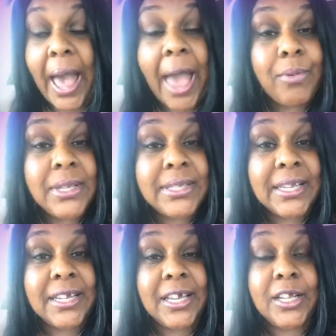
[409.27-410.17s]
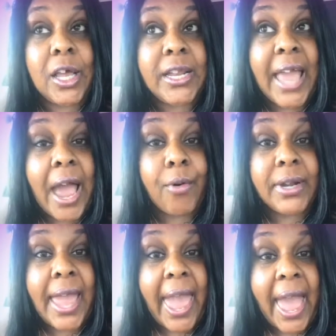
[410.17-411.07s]
I was in an hour
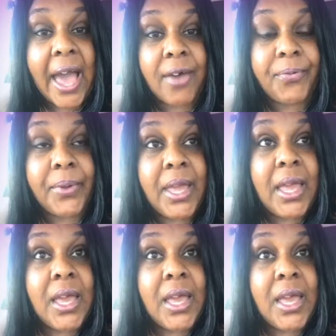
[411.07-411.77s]
and a half